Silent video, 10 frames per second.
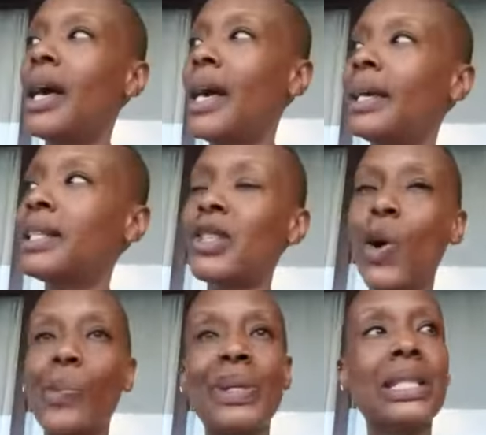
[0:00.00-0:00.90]
And it's
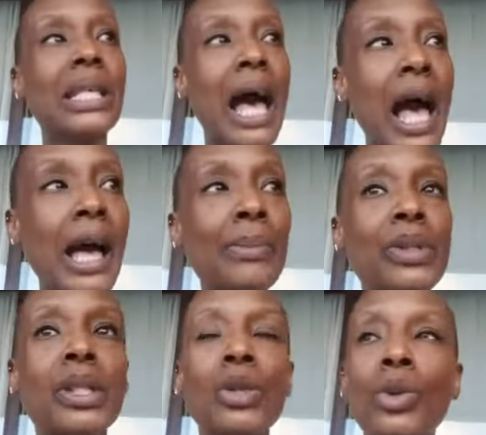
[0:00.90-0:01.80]
going to be time
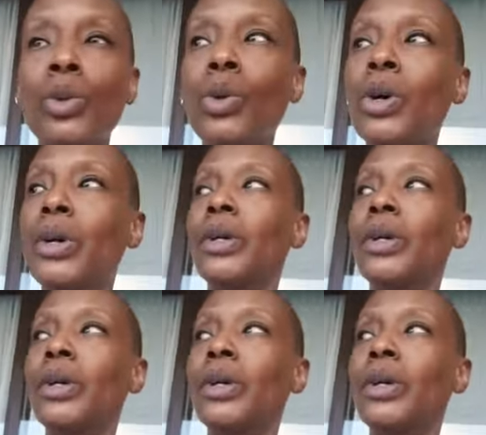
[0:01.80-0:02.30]
to